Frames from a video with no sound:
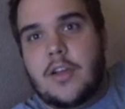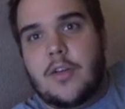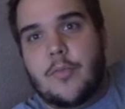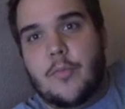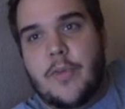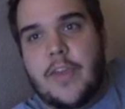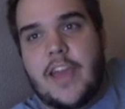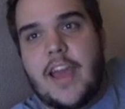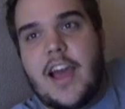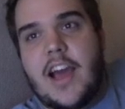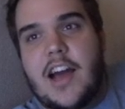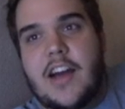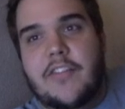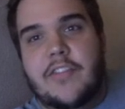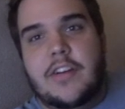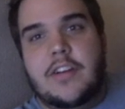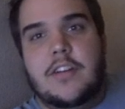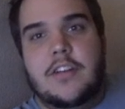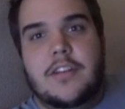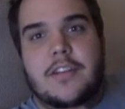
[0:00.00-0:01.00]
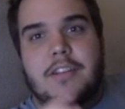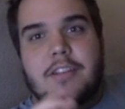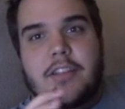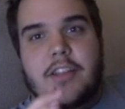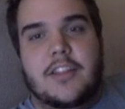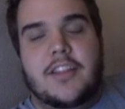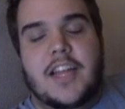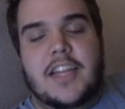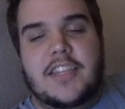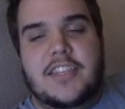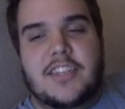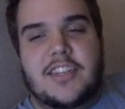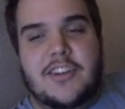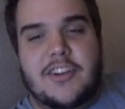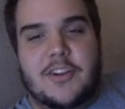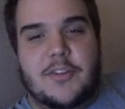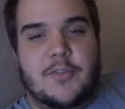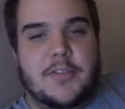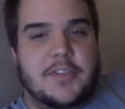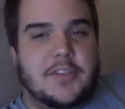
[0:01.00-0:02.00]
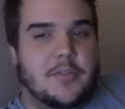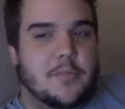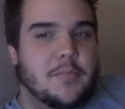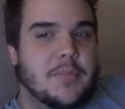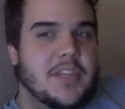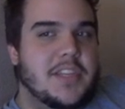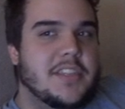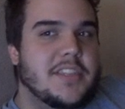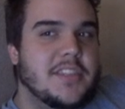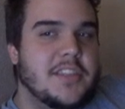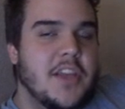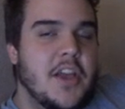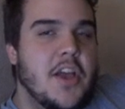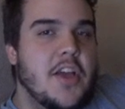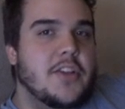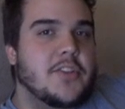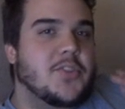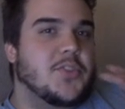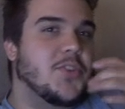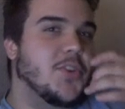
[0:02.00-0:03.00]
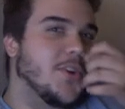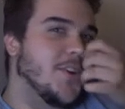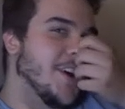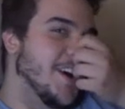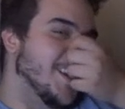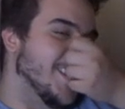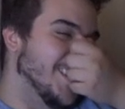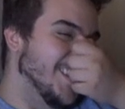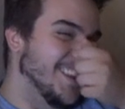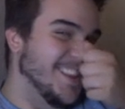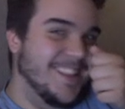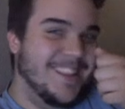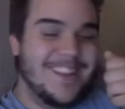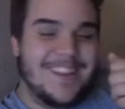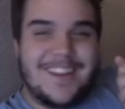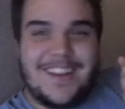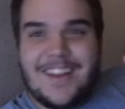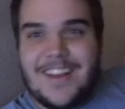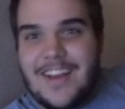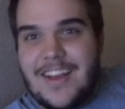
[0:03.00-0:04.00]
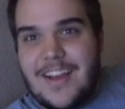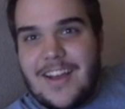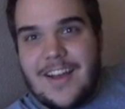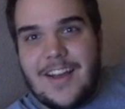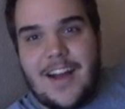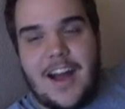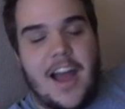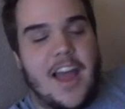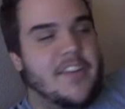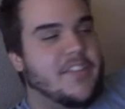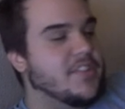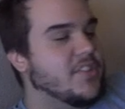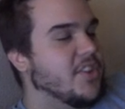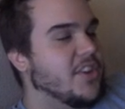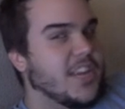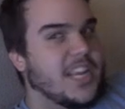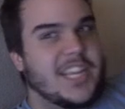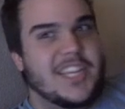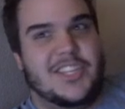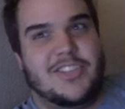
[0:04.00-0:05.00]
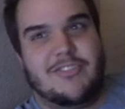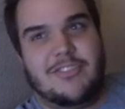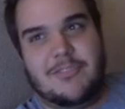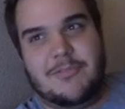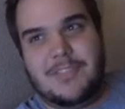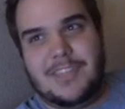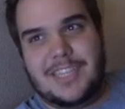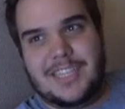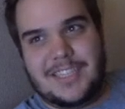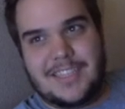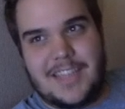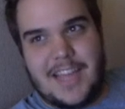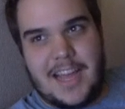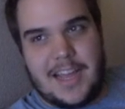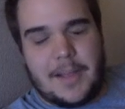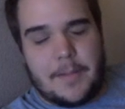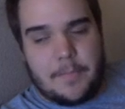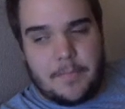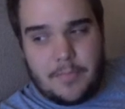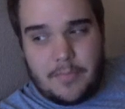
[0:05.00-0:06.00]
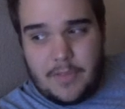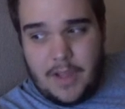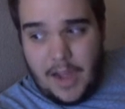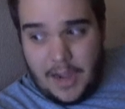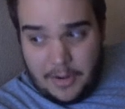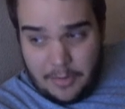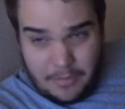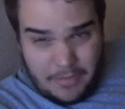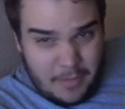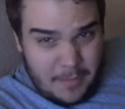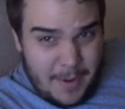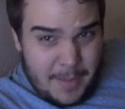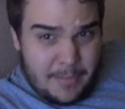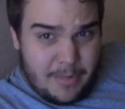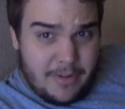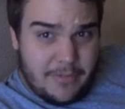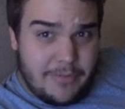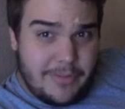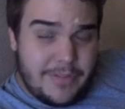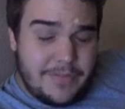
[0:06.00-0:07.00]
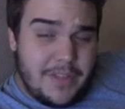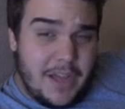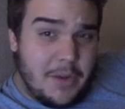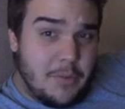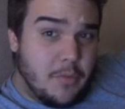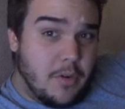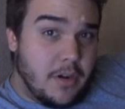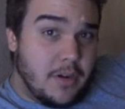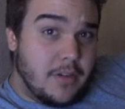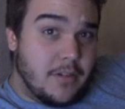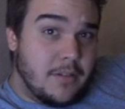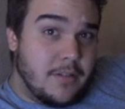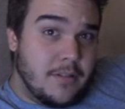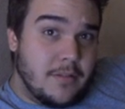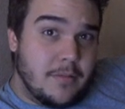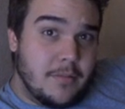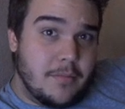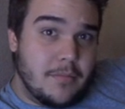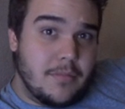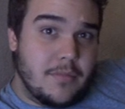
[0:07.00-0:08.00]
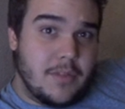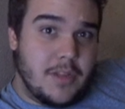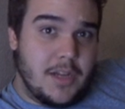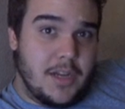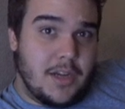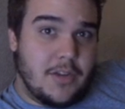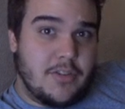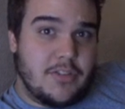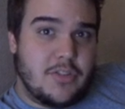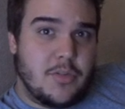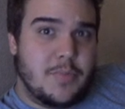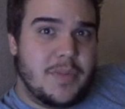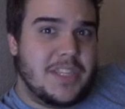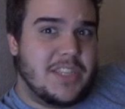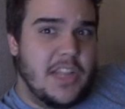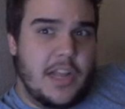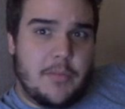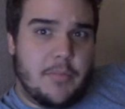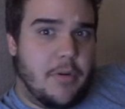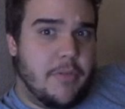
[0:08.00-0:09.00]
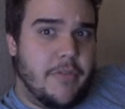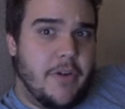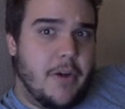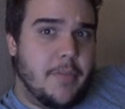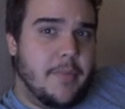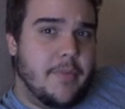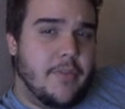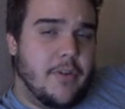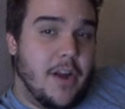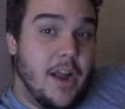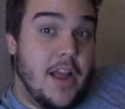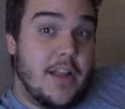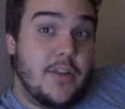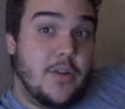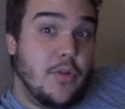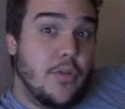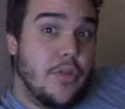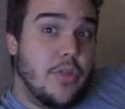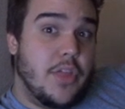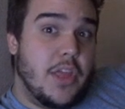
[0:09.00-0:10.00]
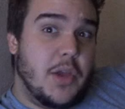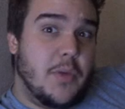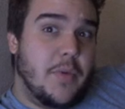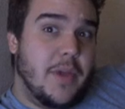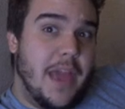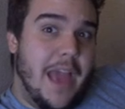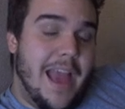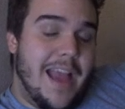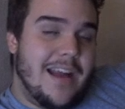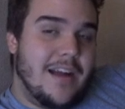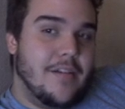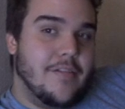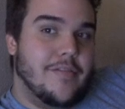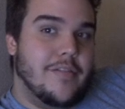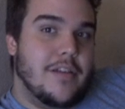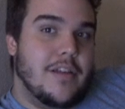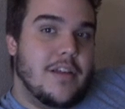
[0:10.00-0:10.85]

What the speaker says: We have the legendary Crystal Beasts. So I have a long history with this deck. I don't remember if we've done one Crystal Beast deck profile before. I don't think we have.